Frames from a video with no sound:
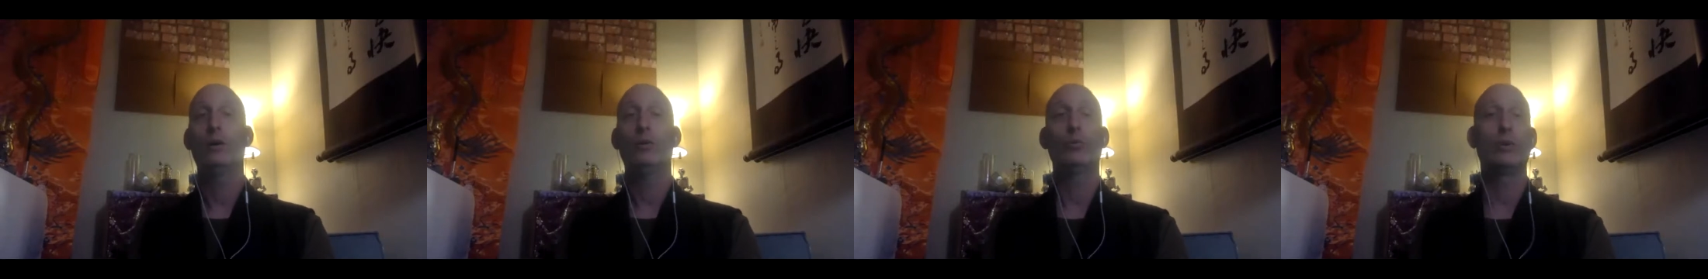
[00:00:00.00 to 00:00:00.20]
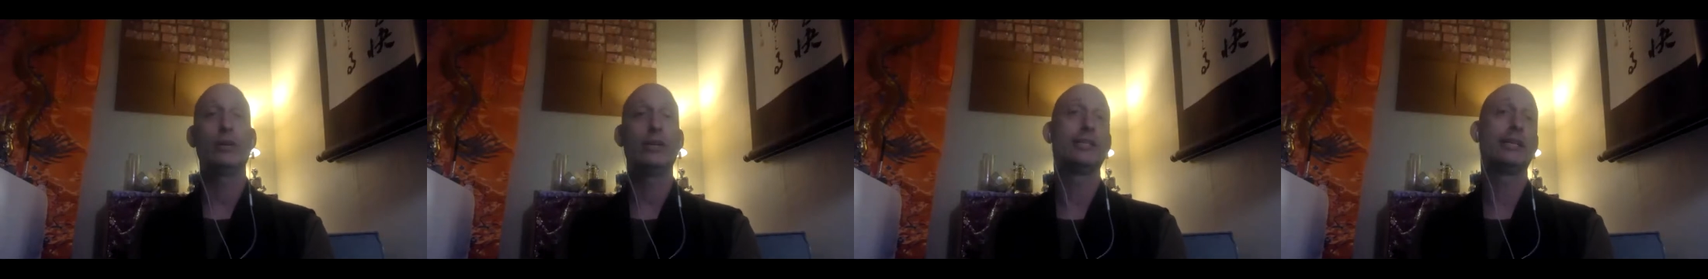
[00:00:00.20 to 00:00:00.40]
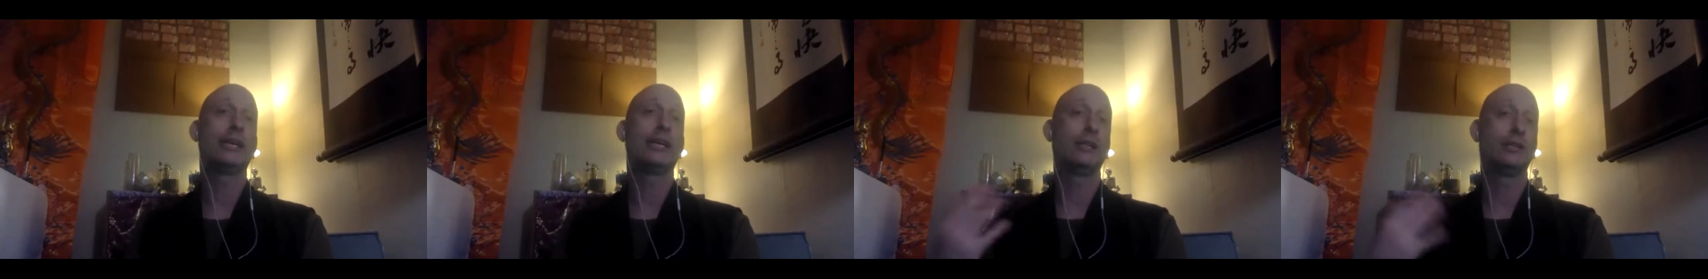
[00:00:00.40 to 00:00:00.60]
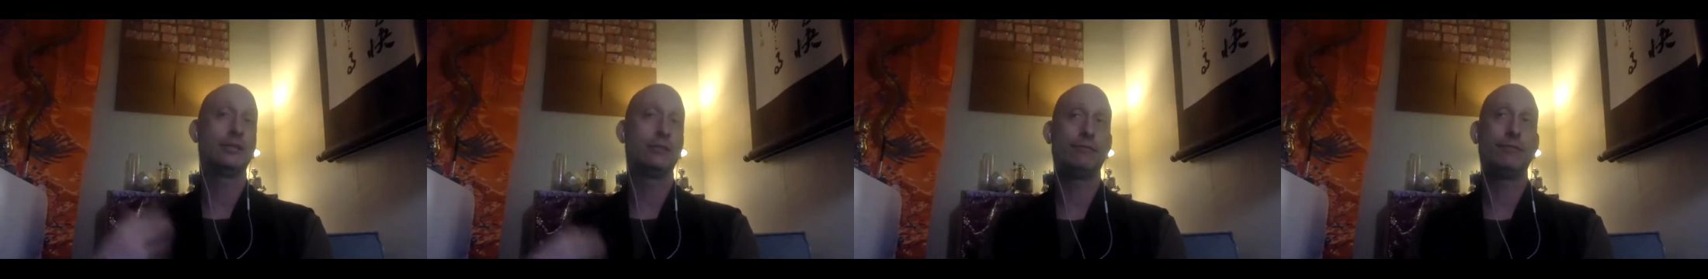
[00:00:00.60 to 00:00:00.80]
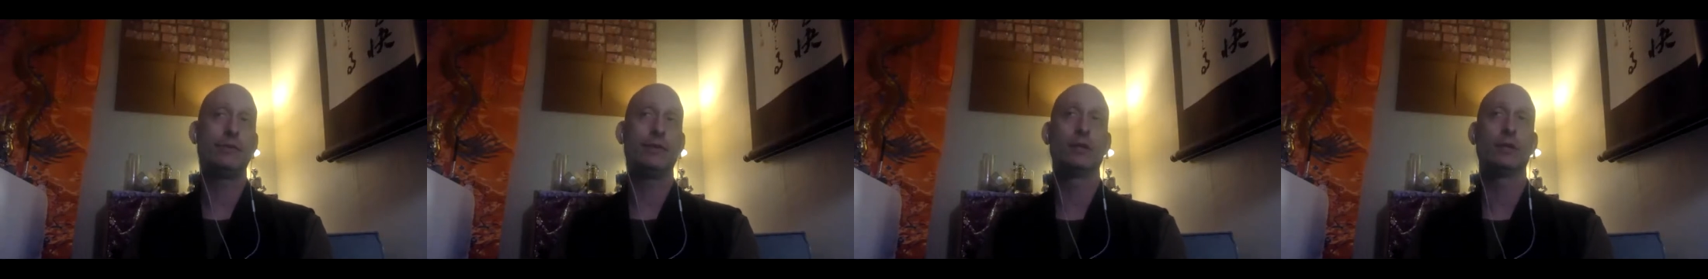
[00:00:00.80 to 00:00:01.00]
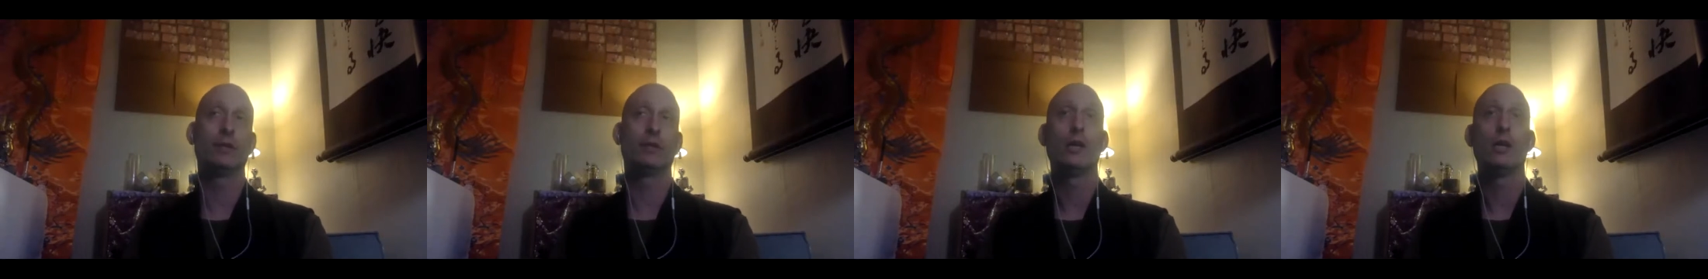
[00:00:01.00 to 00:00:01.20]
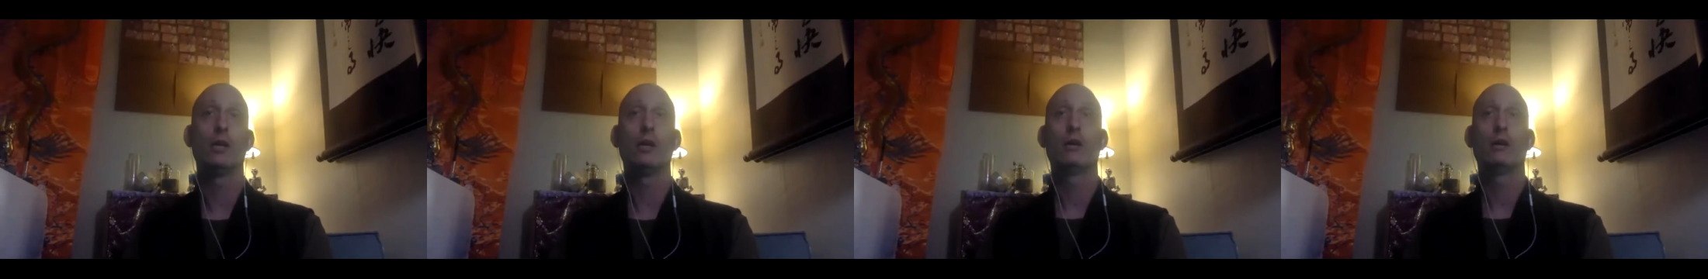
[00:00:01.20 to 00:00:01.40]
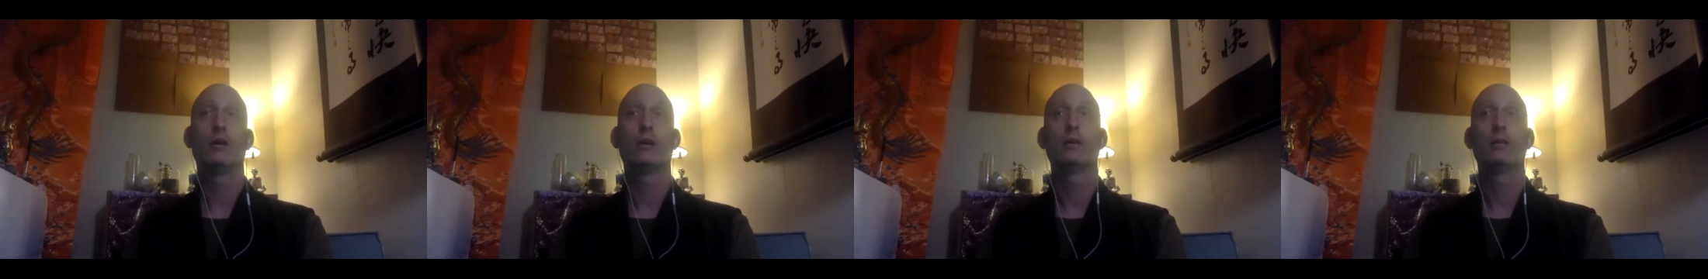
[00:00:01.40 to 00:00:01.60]
We tend to feel
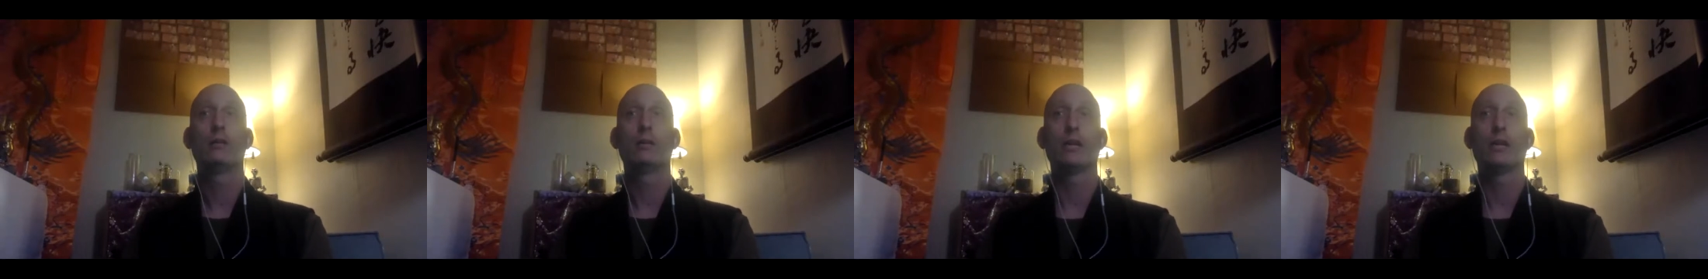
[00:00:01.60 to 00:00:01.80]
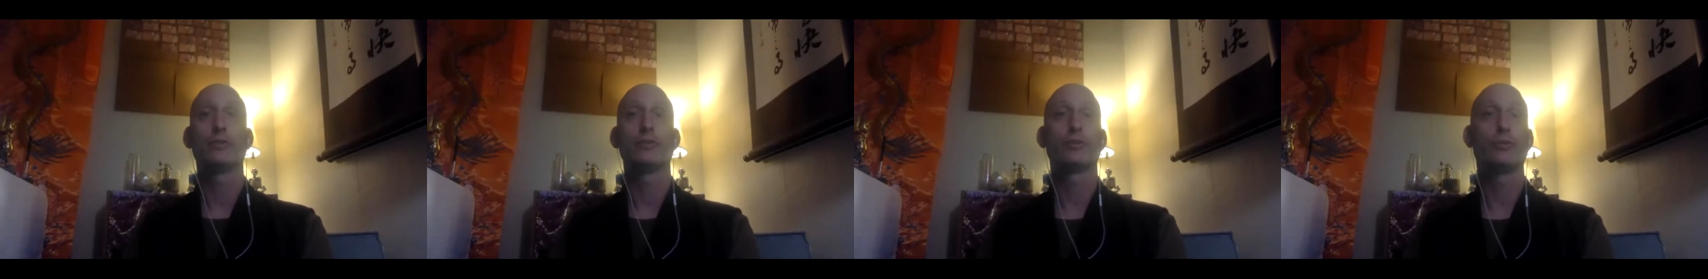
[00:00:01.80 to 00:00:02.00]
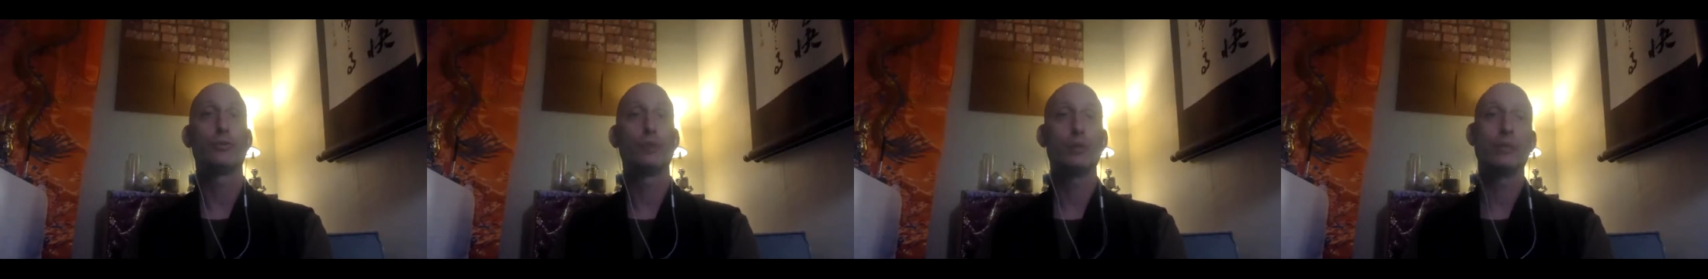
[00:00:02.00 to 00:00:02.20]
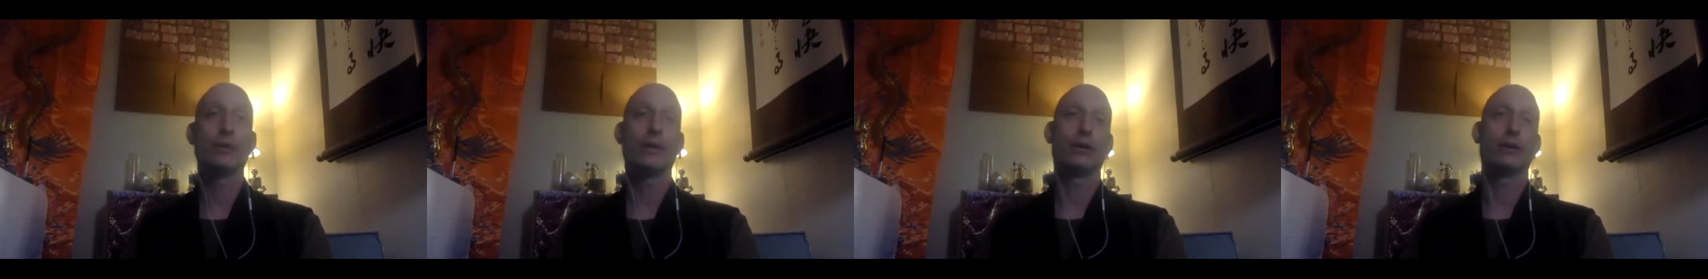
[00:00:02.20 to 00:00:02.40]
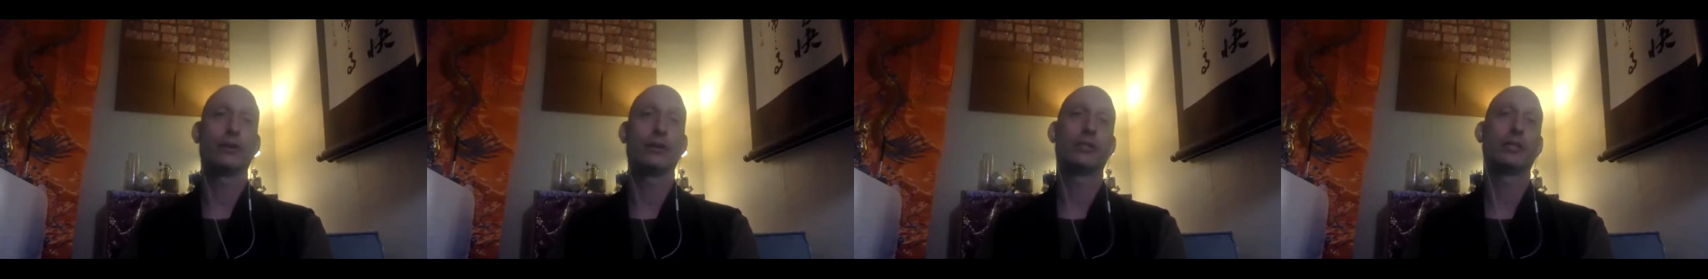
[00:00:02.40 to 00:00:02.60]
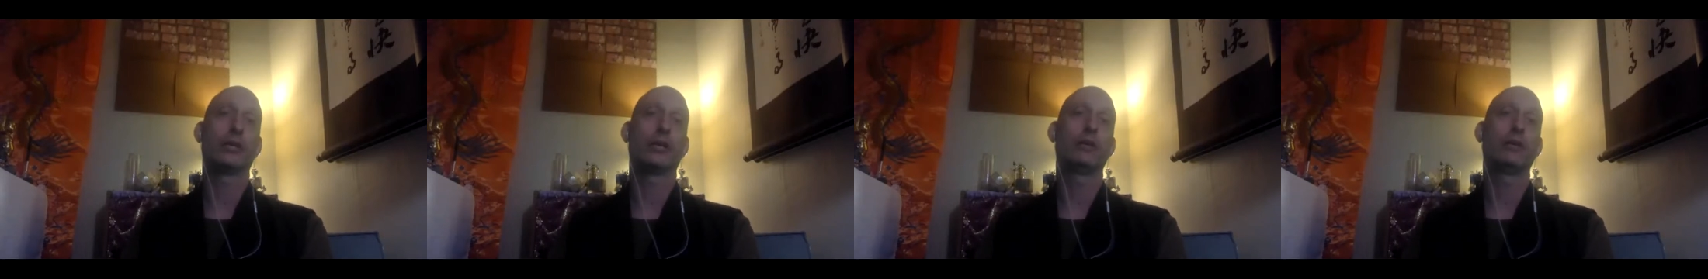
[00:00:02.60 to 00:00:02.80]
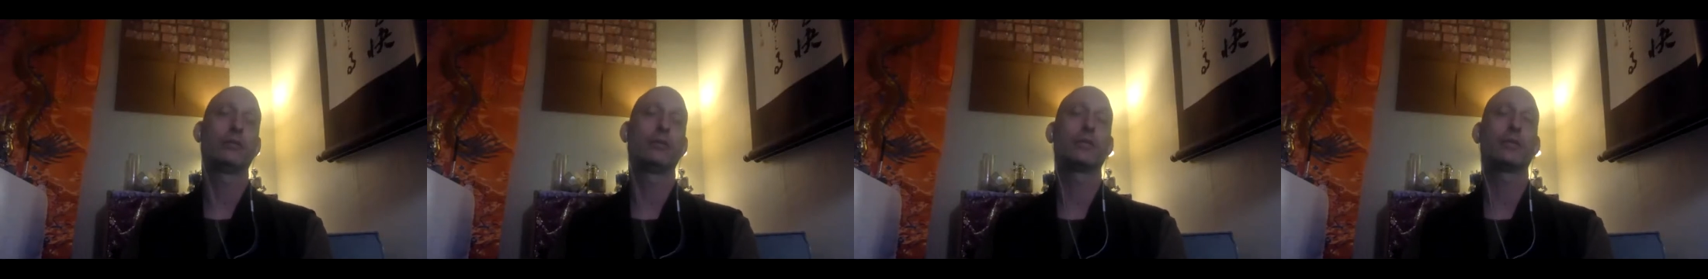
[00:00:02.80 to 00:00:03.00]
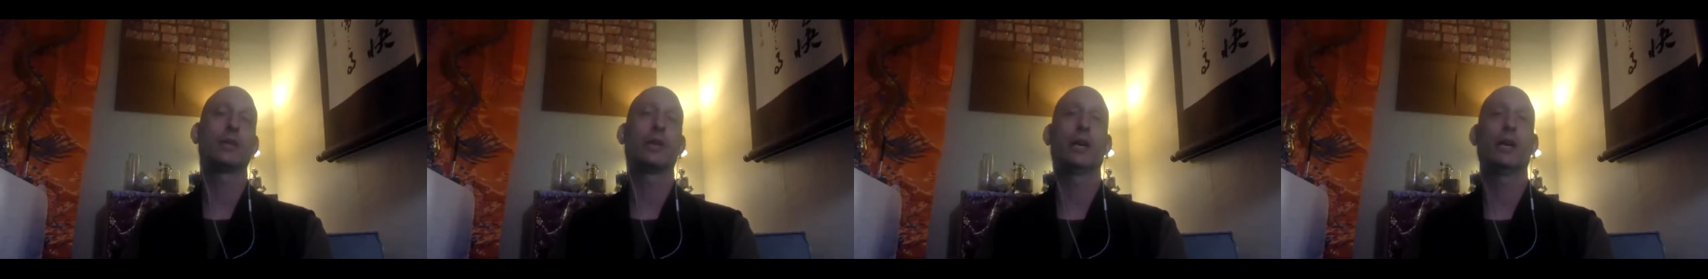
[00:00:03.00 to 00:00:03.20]
not so good about
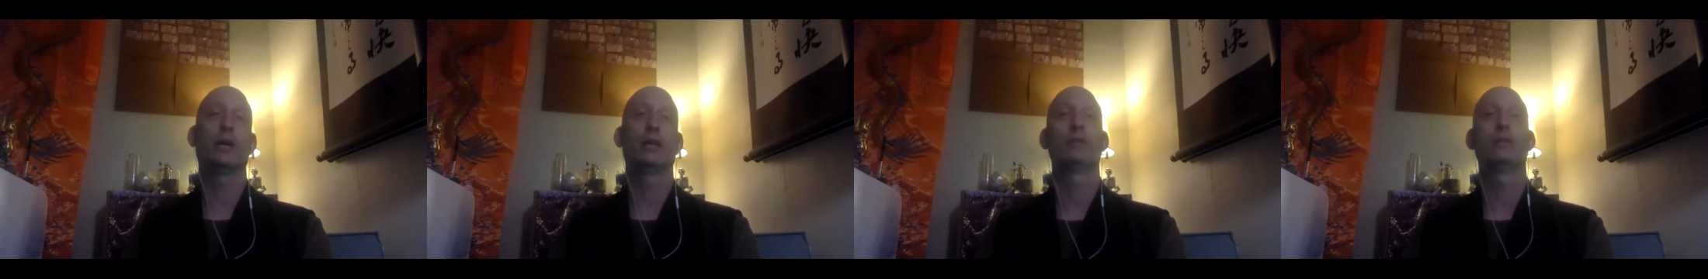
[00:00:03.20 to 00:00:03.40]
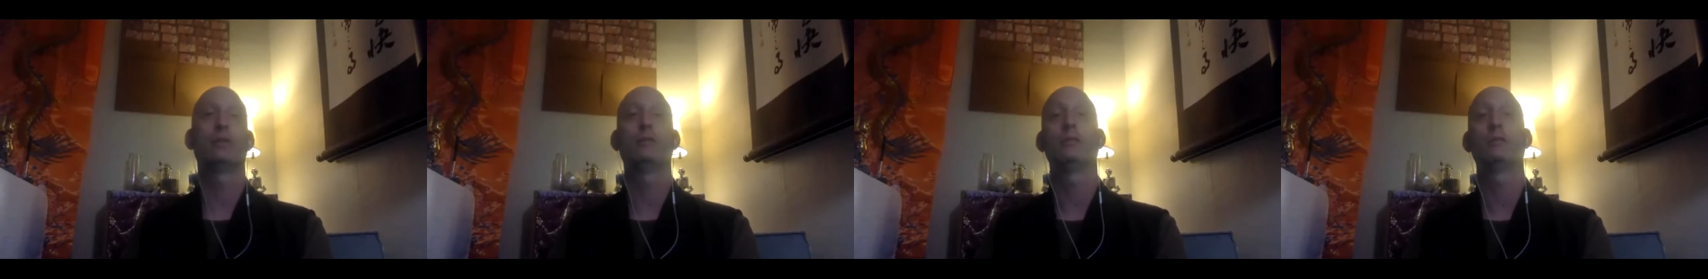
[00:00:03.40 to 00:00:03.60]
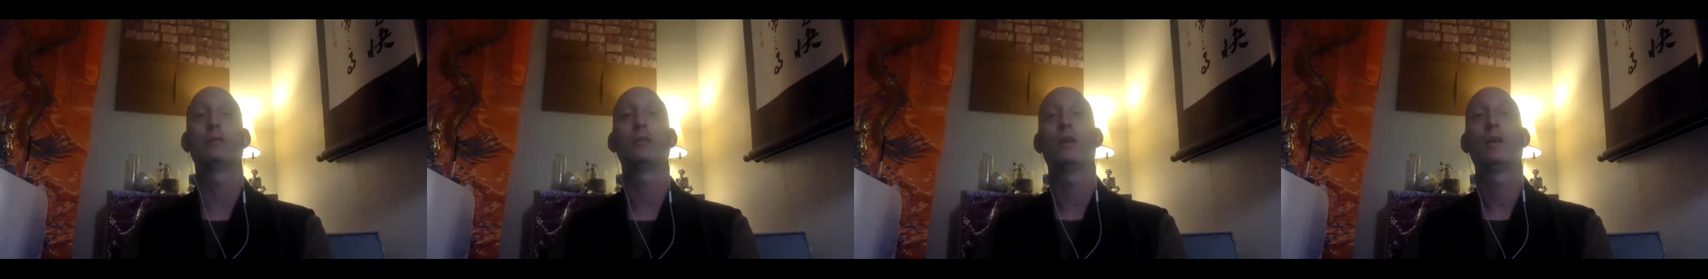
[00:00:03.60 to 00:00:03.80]
ourselves, and